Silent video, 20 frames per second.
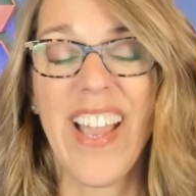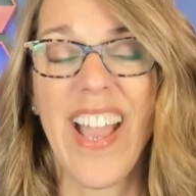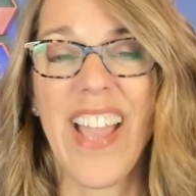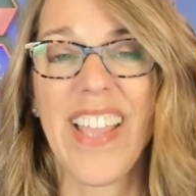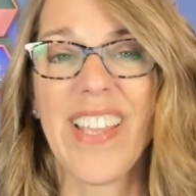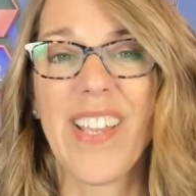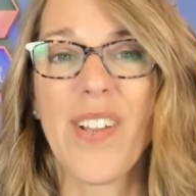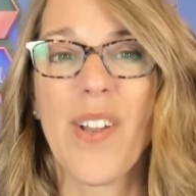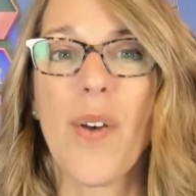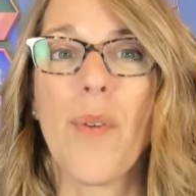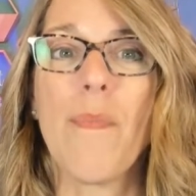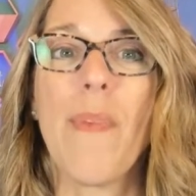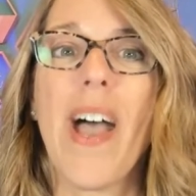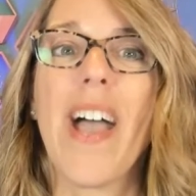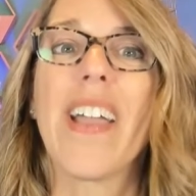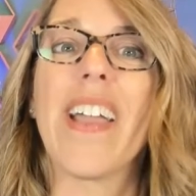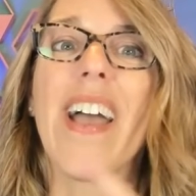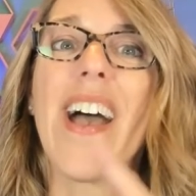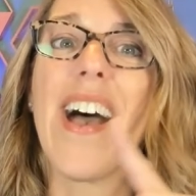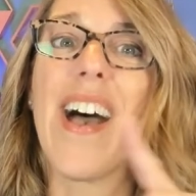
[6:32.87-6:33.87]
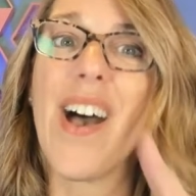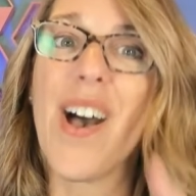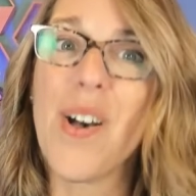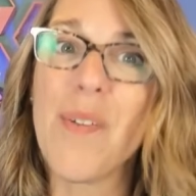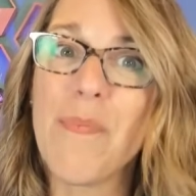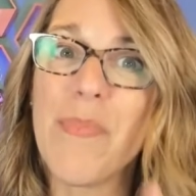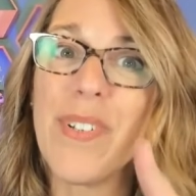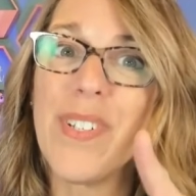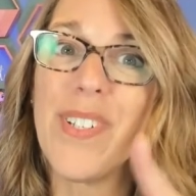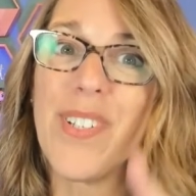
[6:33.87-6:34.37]
I can go back
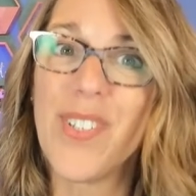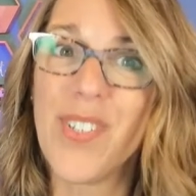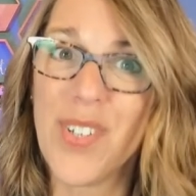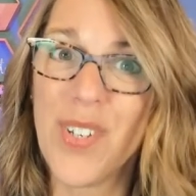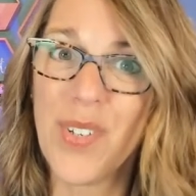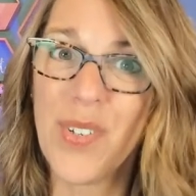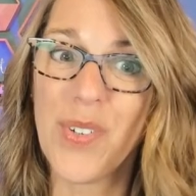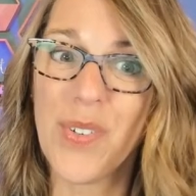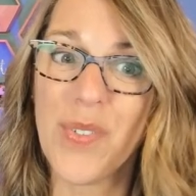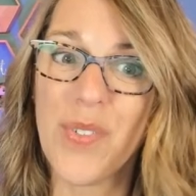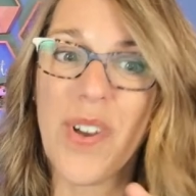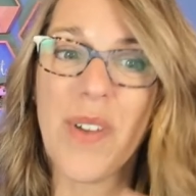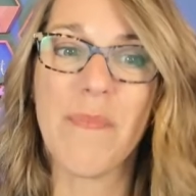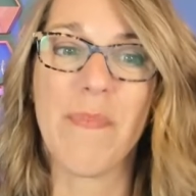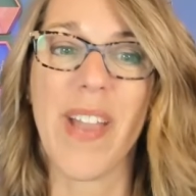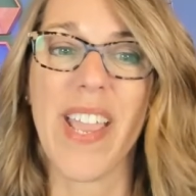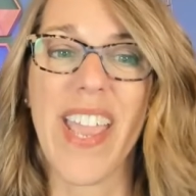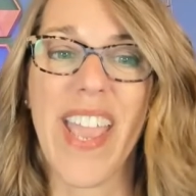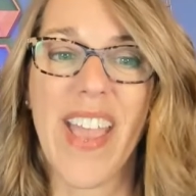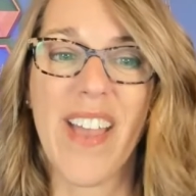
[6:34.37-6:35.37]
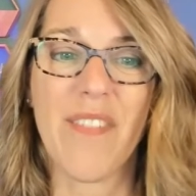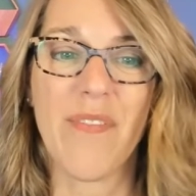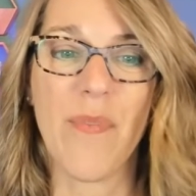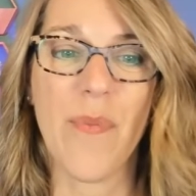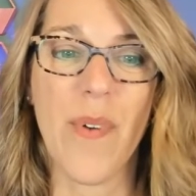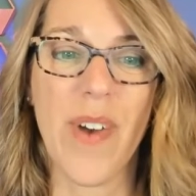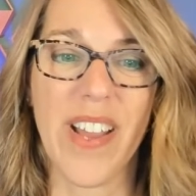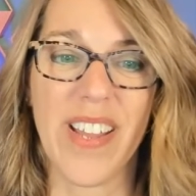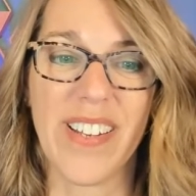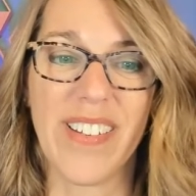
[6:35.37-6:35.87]
up to my
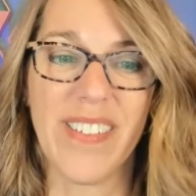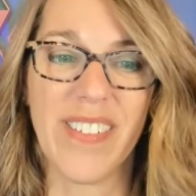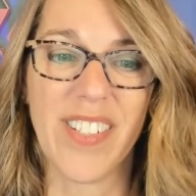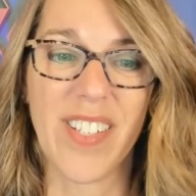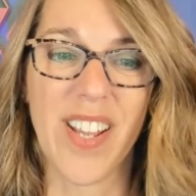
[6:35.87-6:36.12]
F1.